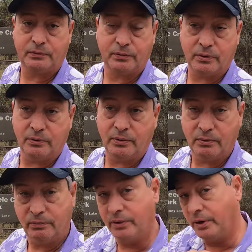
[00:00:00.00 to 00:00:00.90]

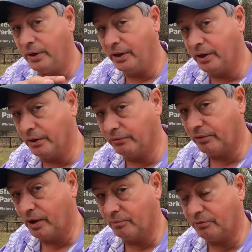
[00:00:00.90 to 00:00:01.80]
So uh, the
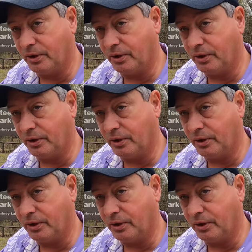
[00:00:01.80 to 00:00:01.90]
nearest dump